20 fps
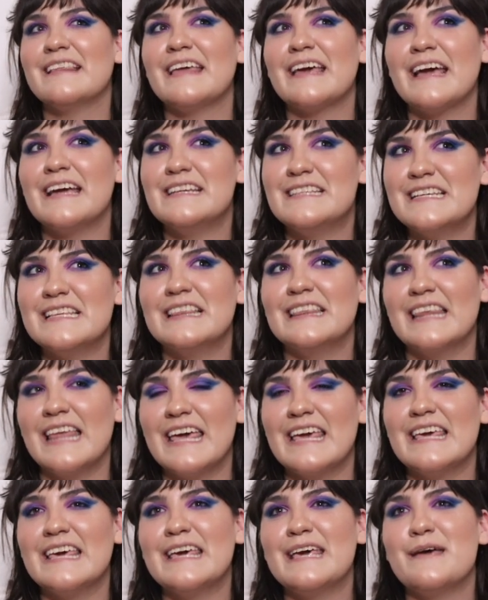Like, I did
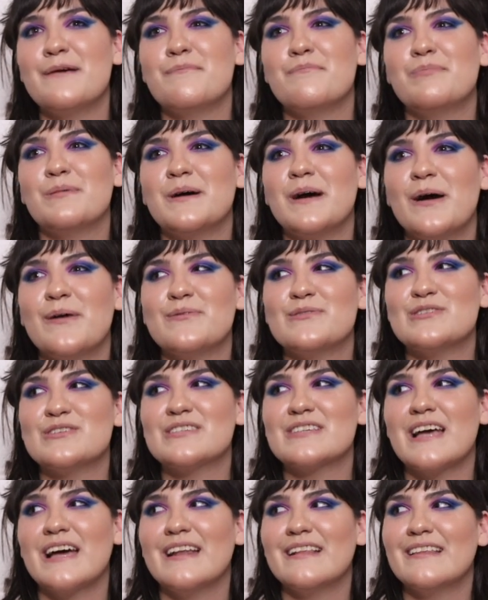like it, but I was
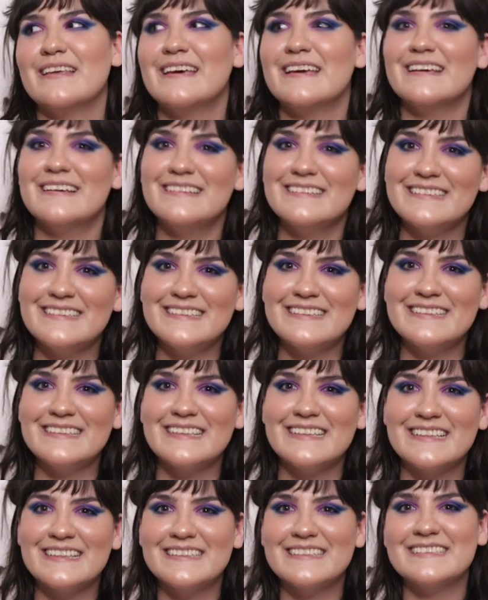just kind of like,
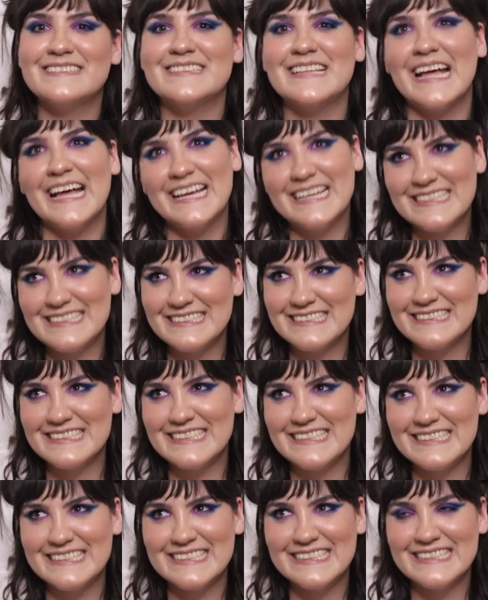oh, I don't
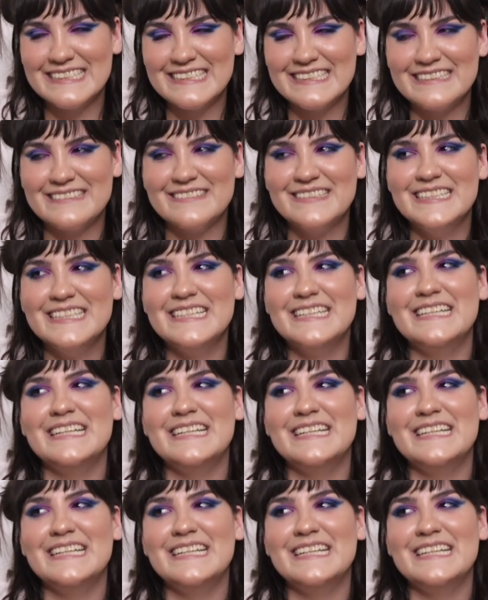know, you know?